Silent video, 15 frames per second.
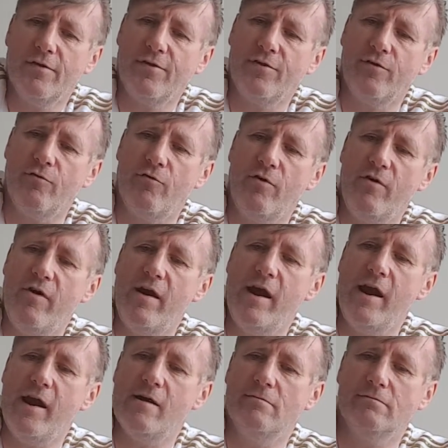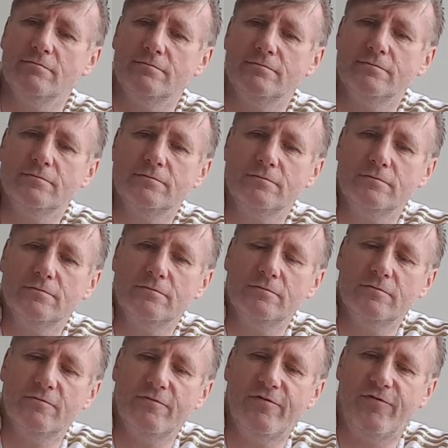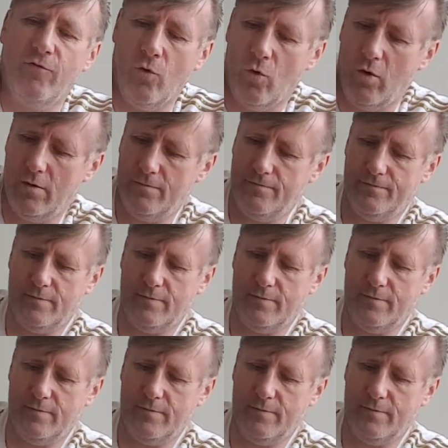3, 4,